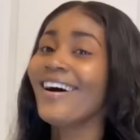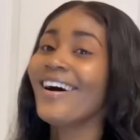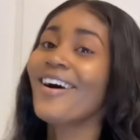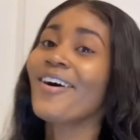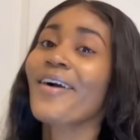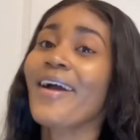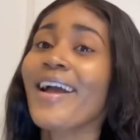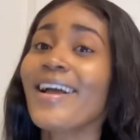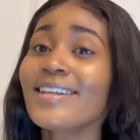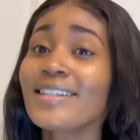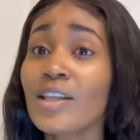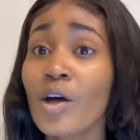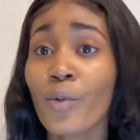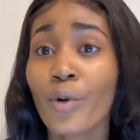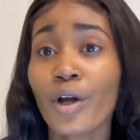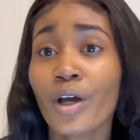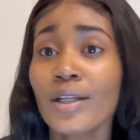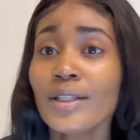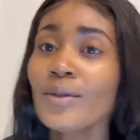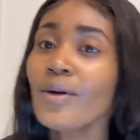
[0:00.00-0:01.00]
Okay, so we're
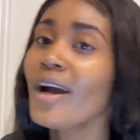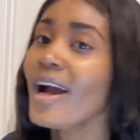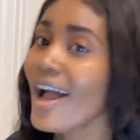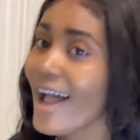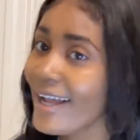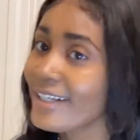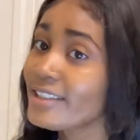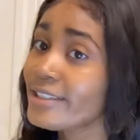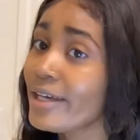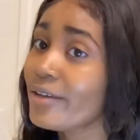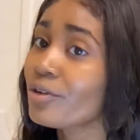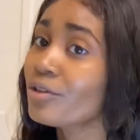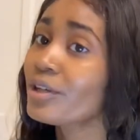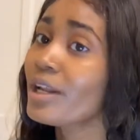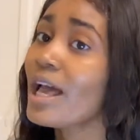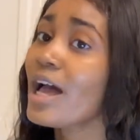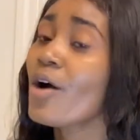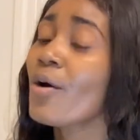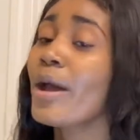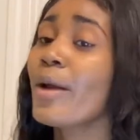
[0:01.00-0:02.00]
gonna do our eyeshadow
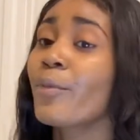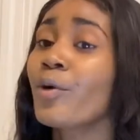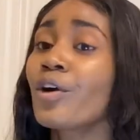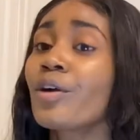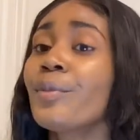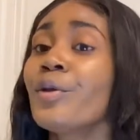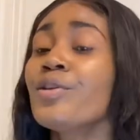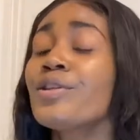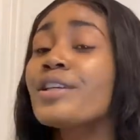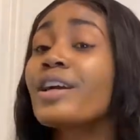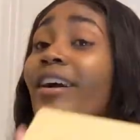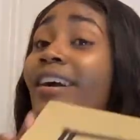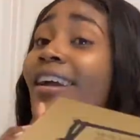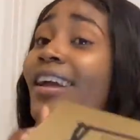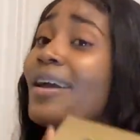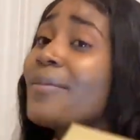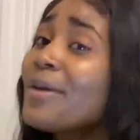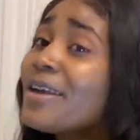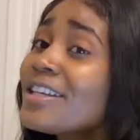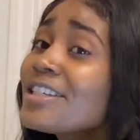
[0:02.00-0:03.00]
now and we're gonna be using our
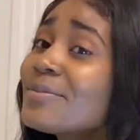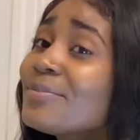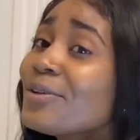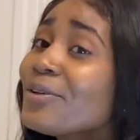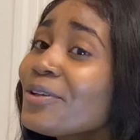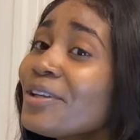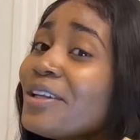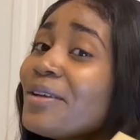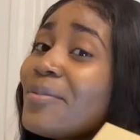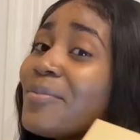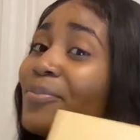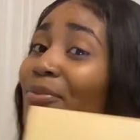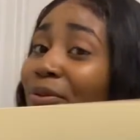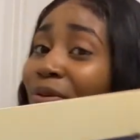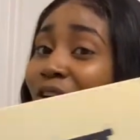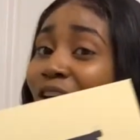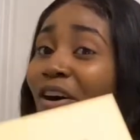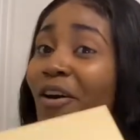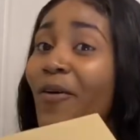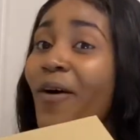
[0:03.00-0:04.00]
MH Beauty
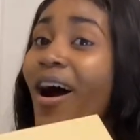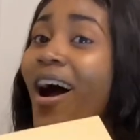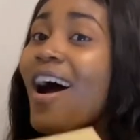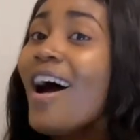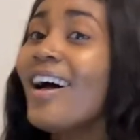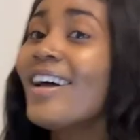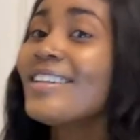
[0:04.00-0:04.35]
Pro